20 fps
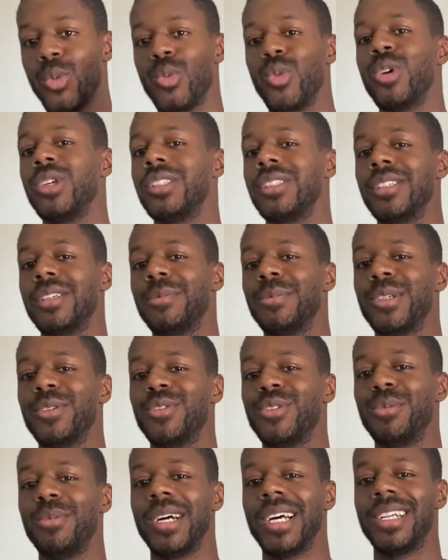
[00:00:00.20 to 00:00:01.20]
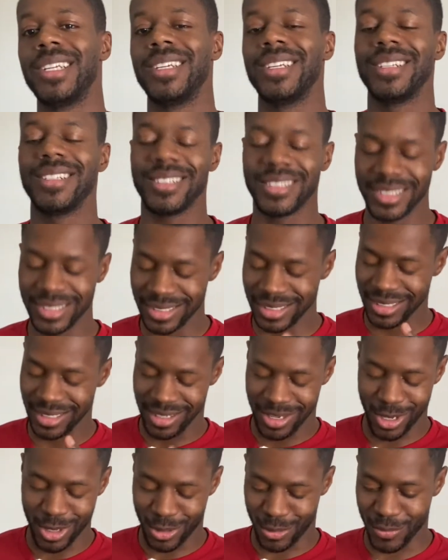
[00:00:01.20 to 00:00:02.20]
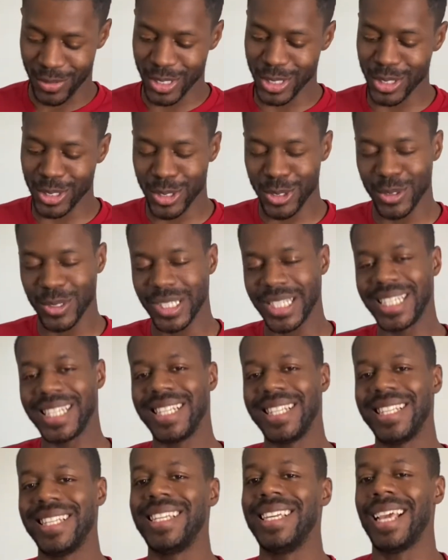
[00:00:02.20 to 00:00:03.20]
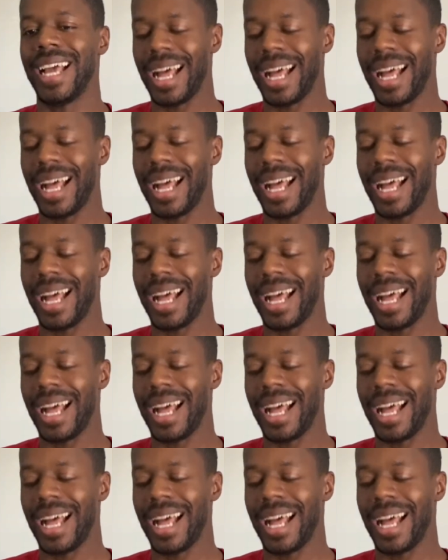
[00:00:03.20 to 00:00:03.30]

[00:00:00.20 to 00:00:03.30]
What's up, everybody? It's another video in the